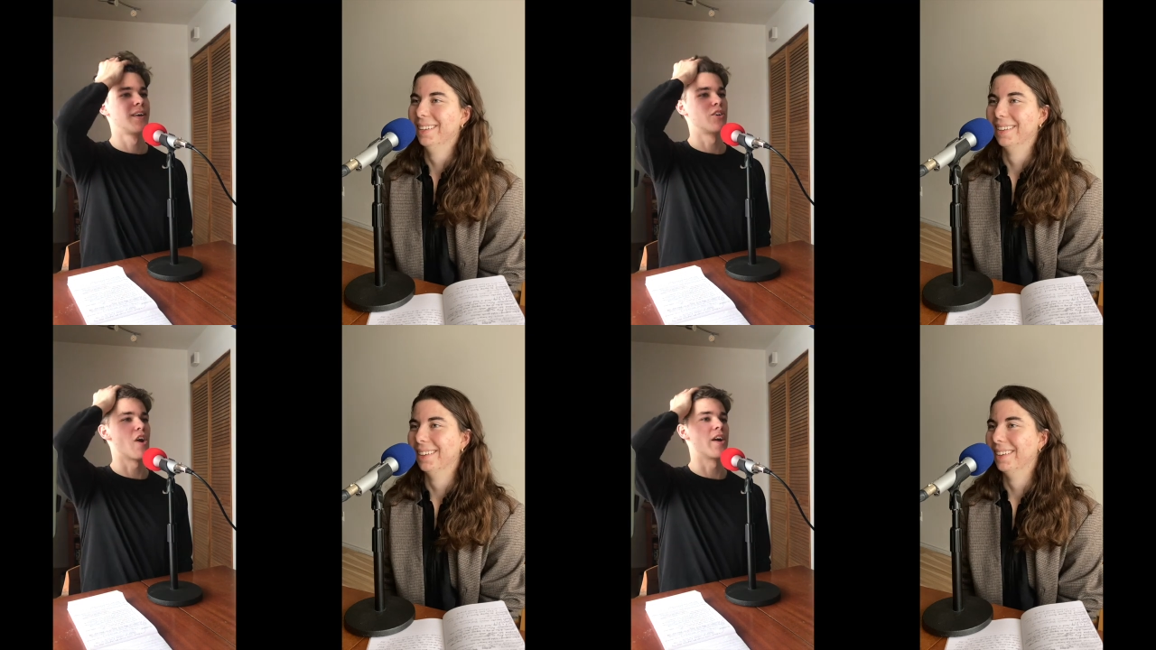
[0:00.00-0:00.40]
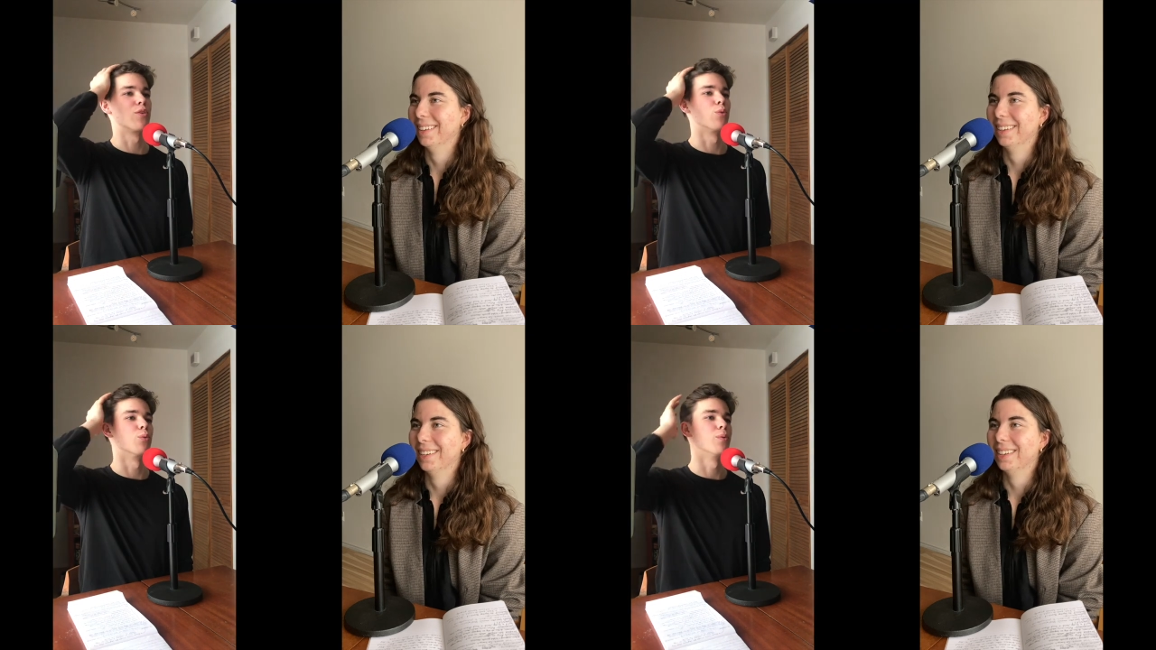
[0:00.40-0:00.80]
Speaker 1: trying
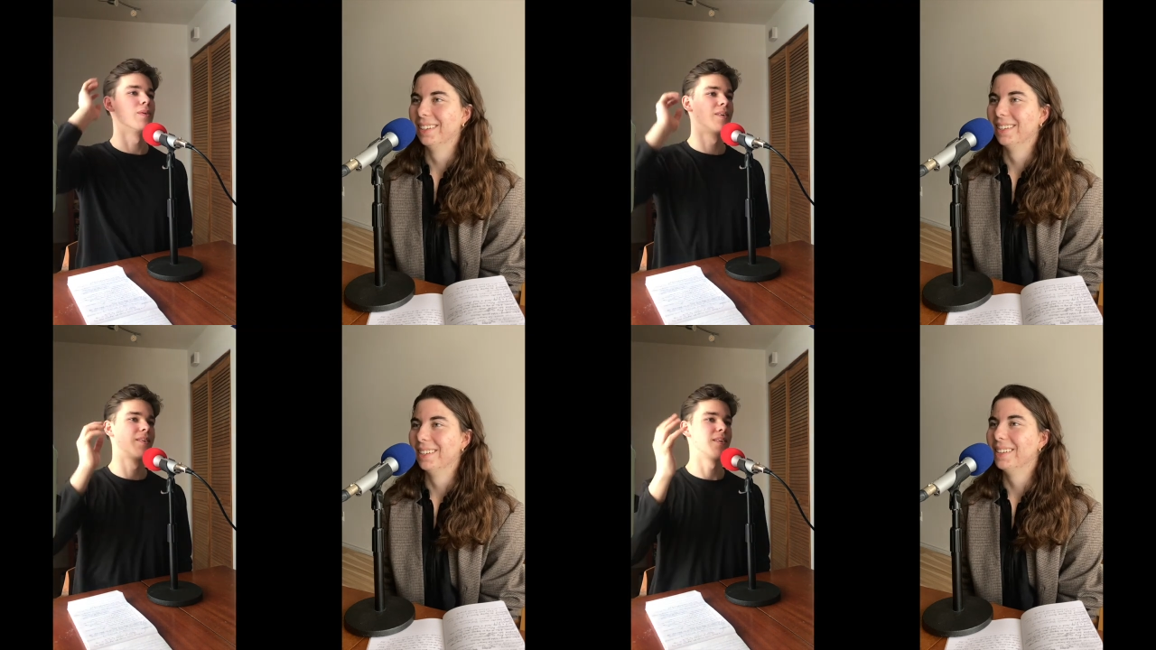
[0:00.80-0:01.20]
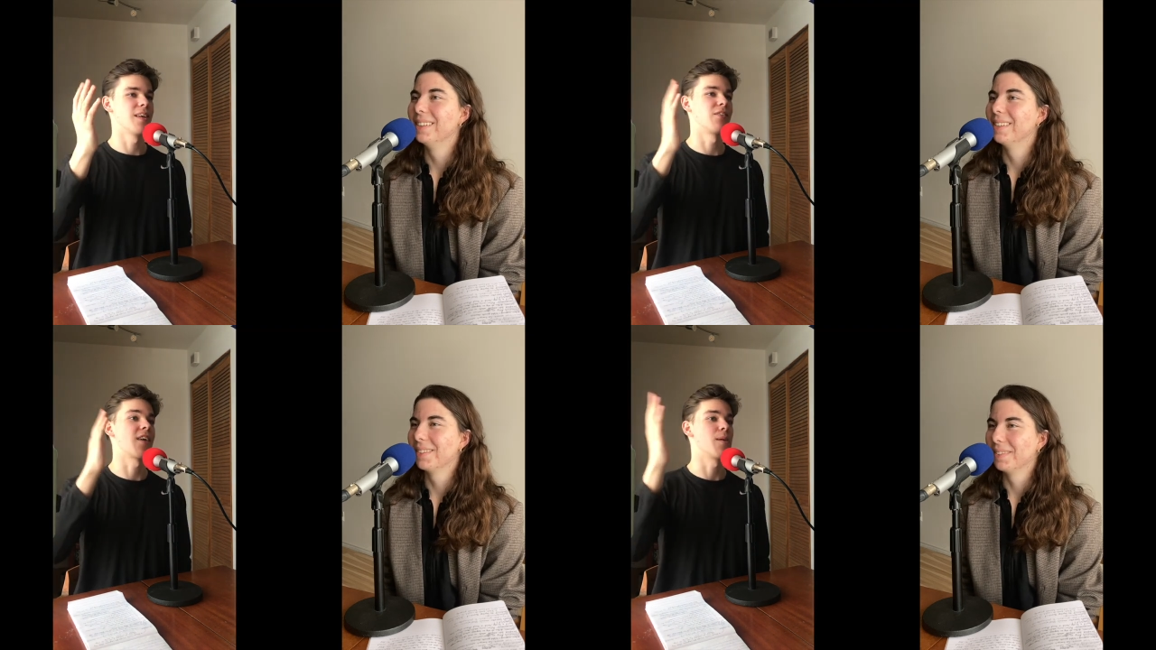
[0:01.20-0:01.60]
to
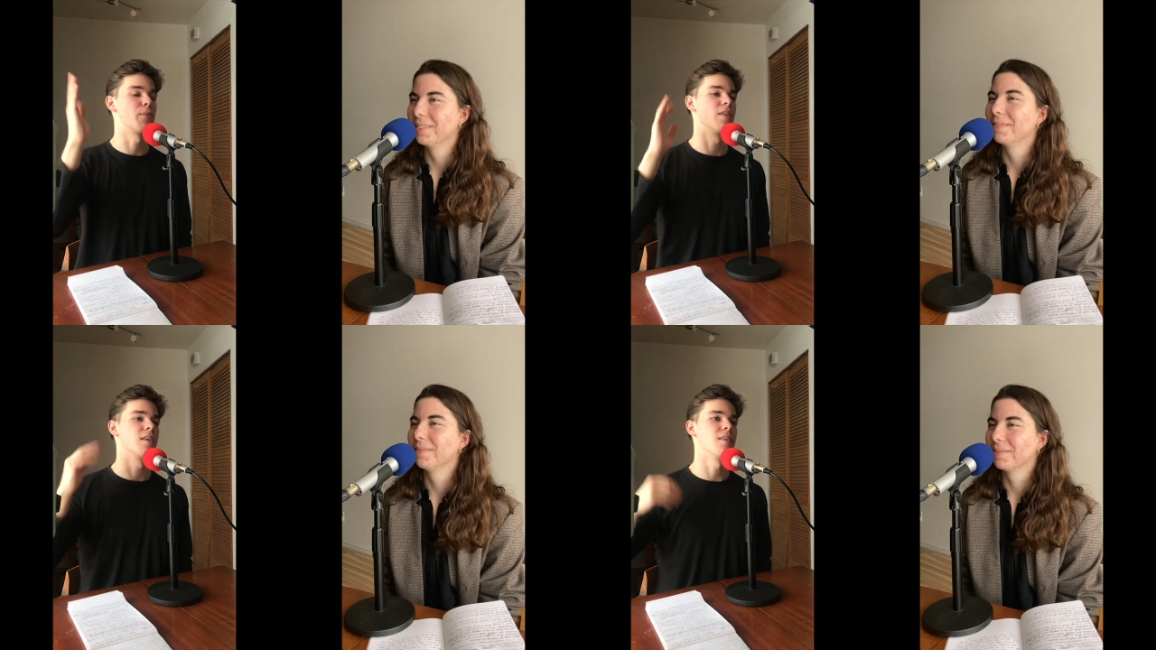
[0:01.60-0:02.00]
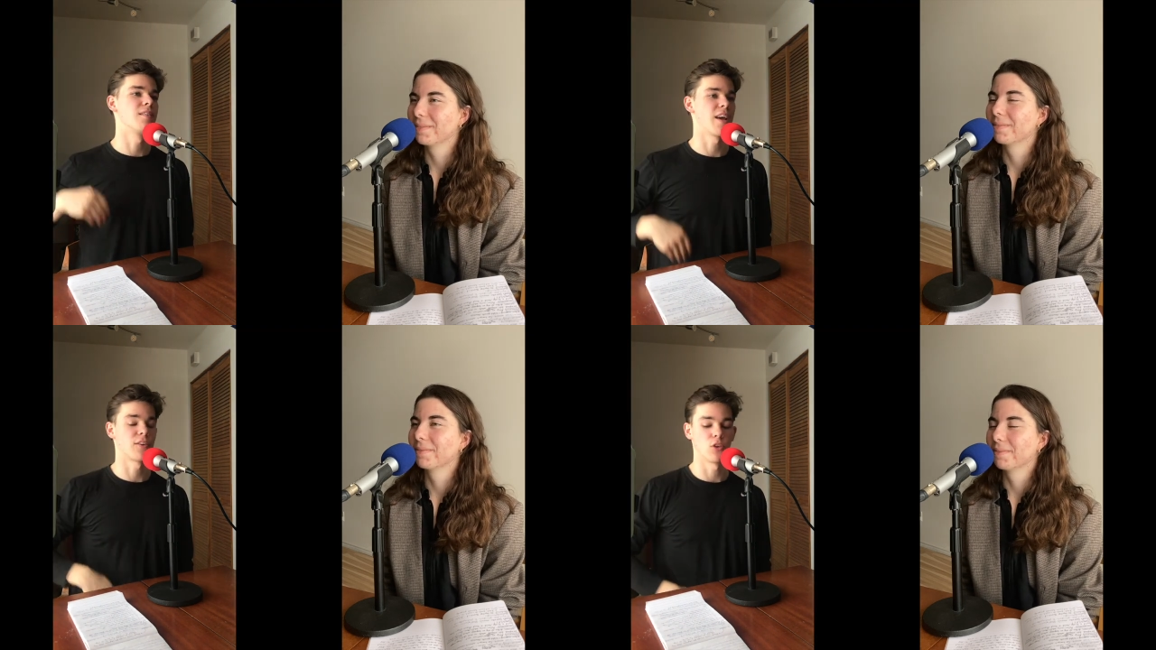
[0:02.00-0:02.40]
escape the
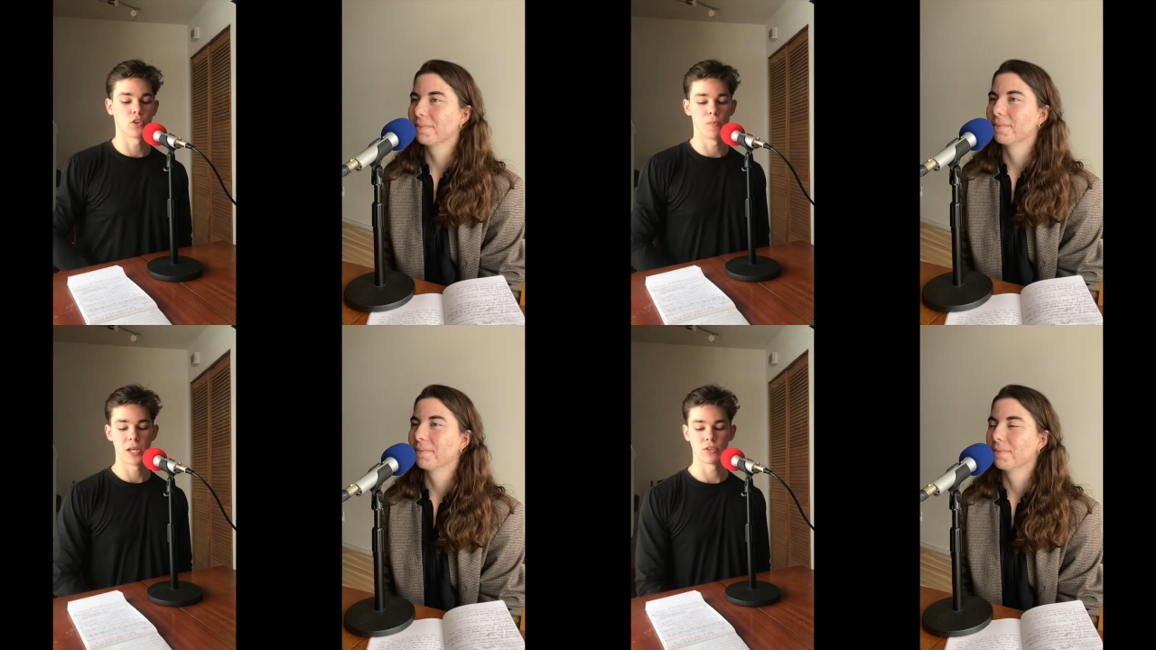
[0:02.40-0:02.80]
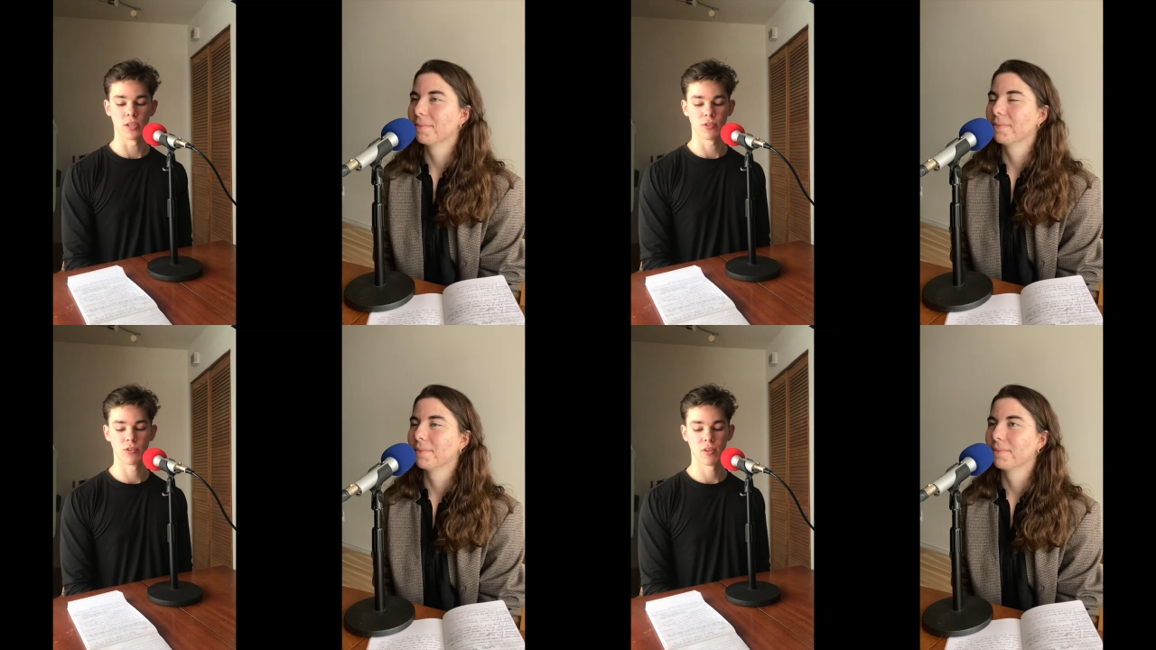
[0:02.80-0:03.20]
technological
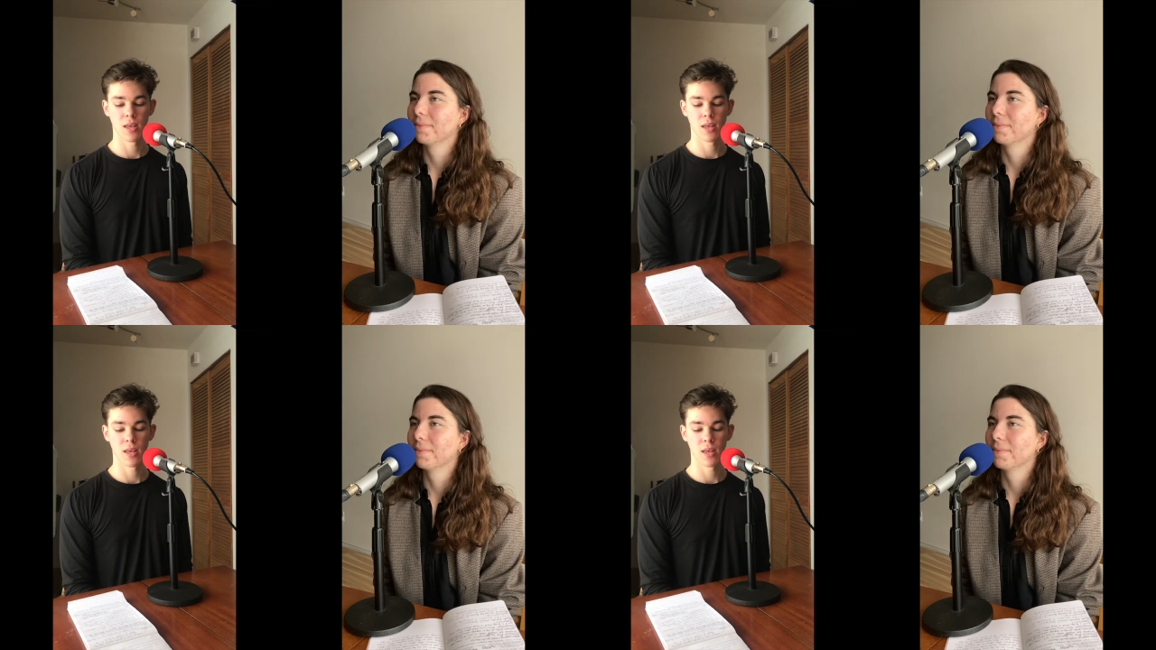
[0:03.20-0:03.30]
matrix.